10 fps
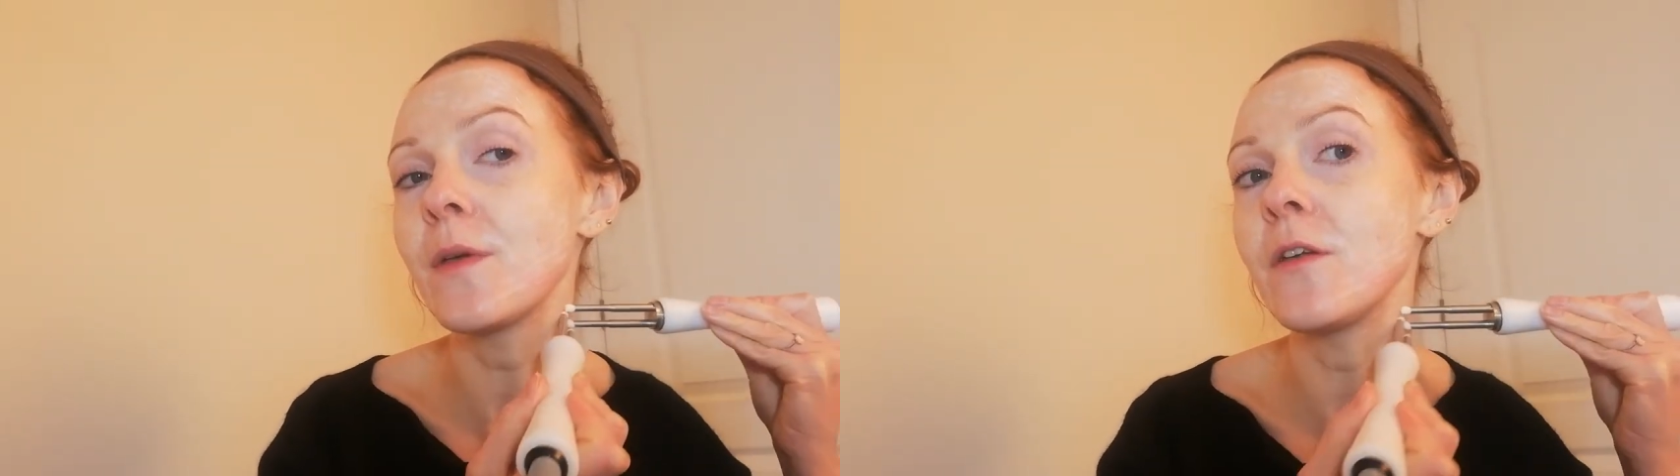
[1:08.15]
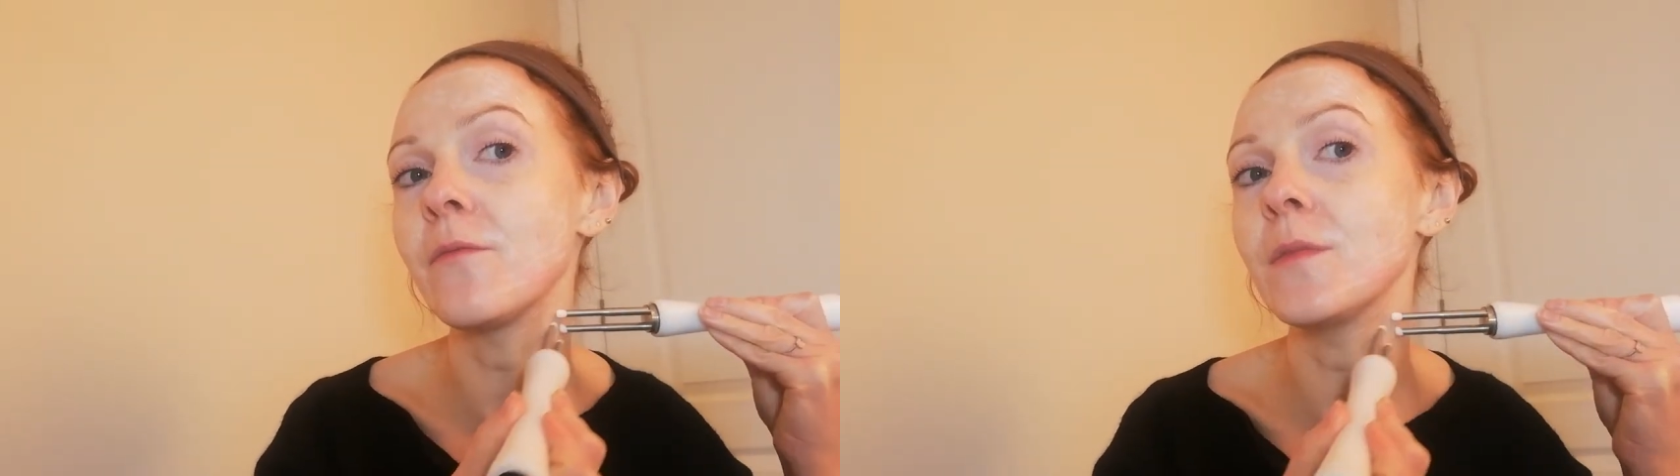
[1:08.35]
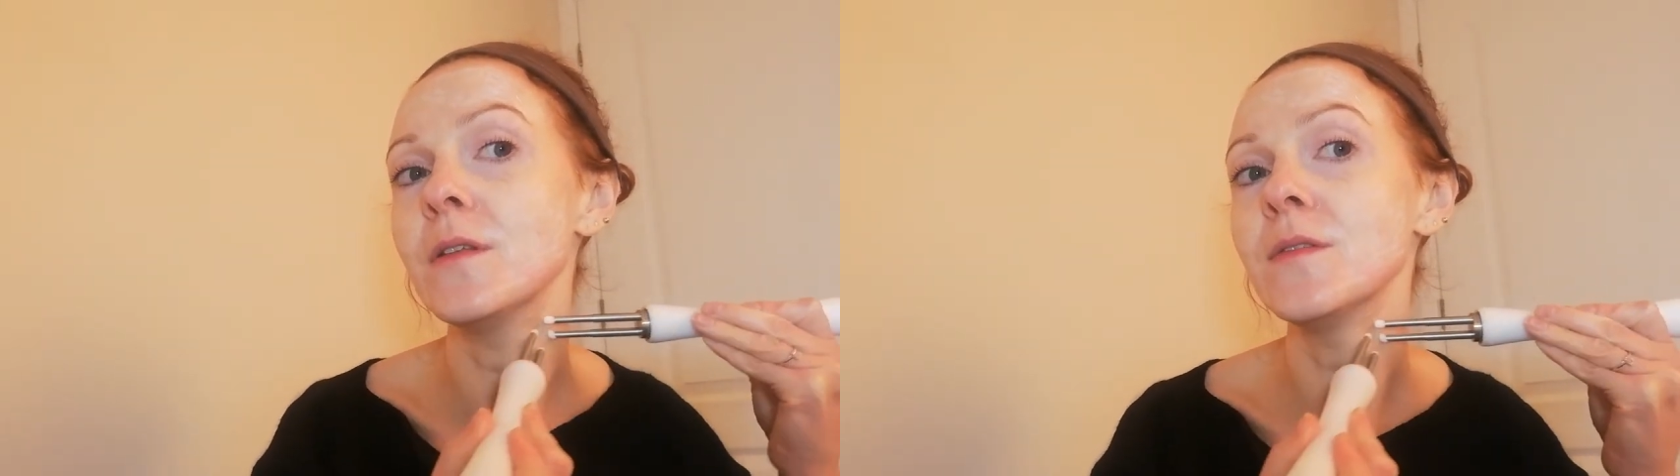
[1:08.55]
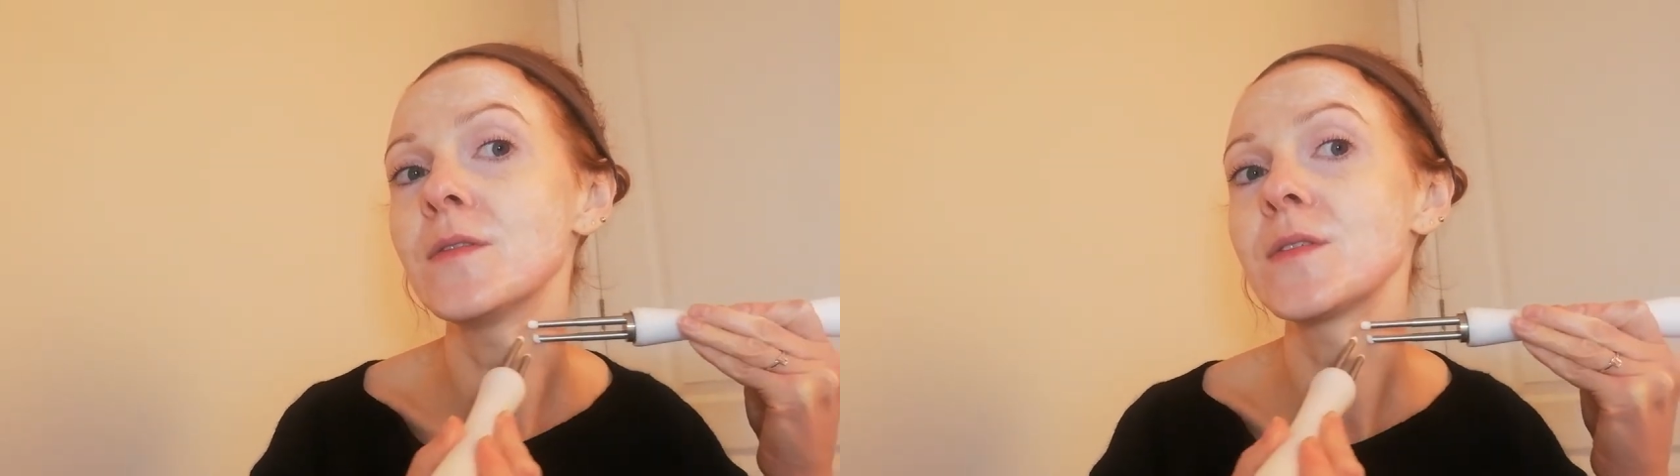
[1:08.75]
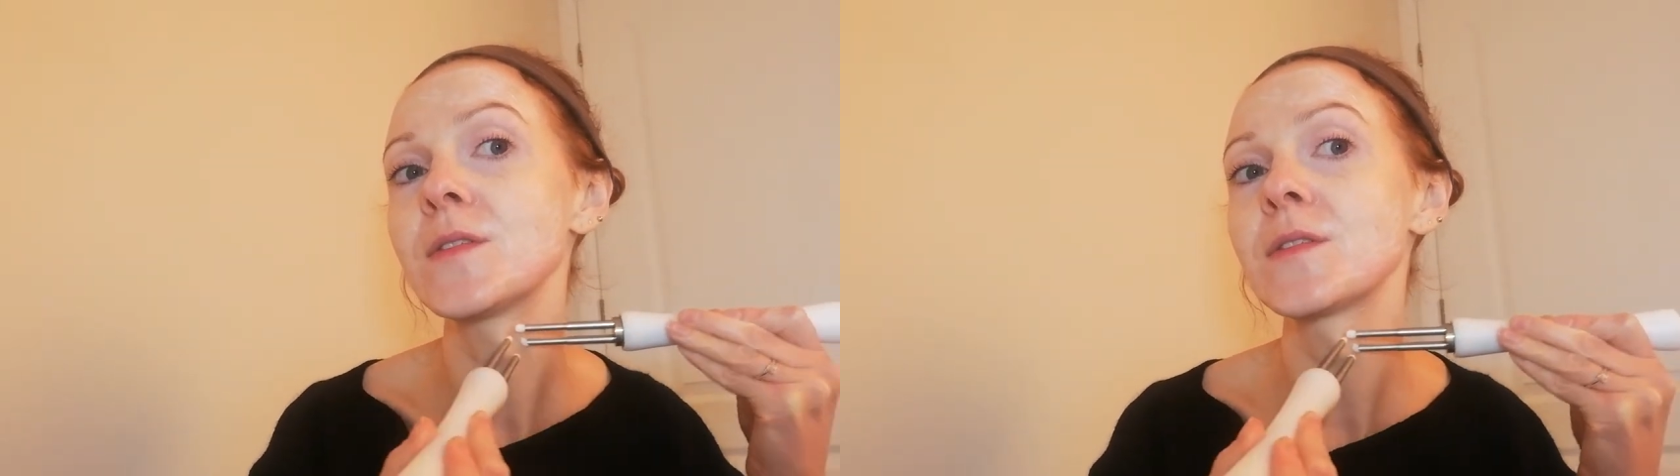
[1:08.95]

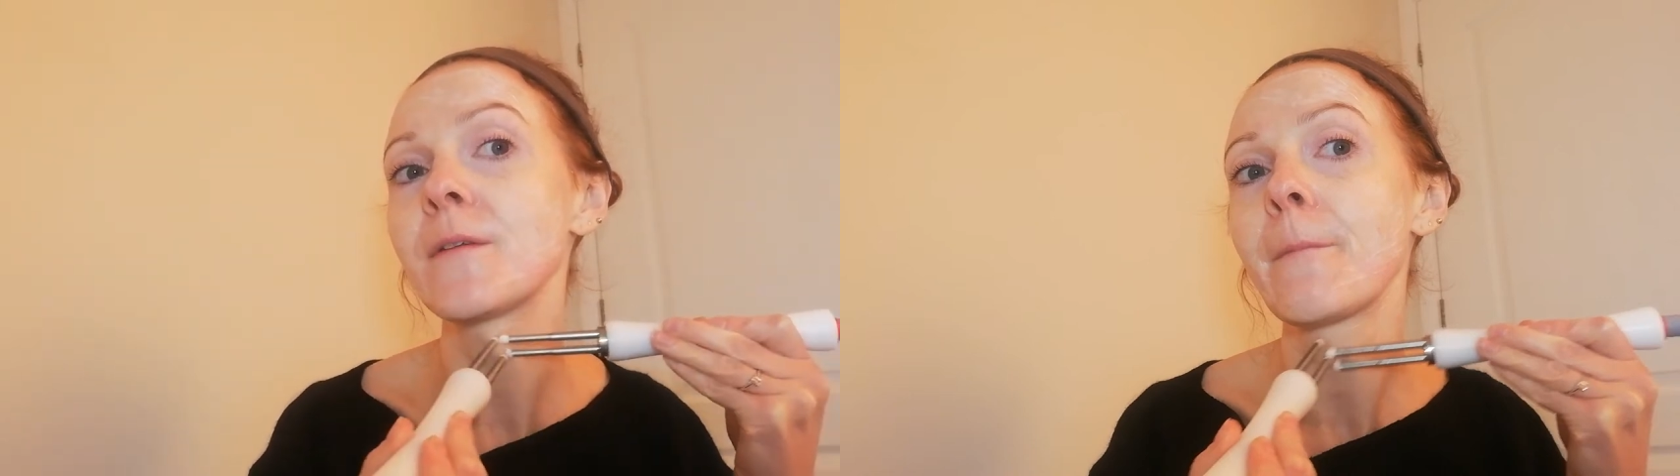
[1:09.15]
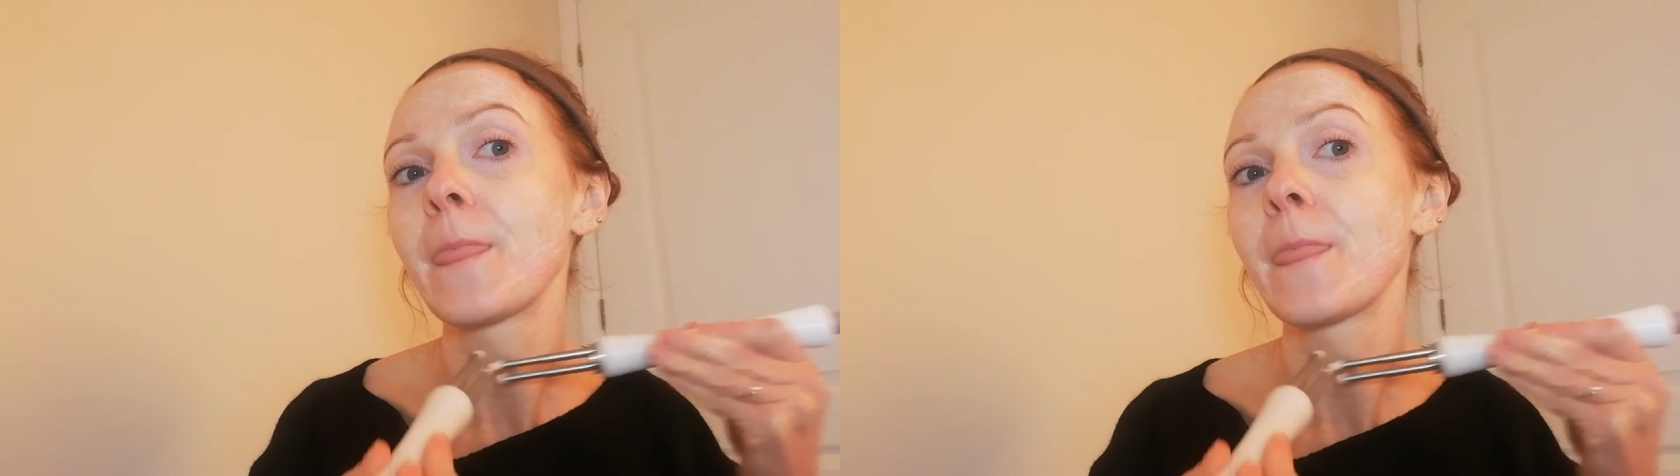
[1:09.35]
movements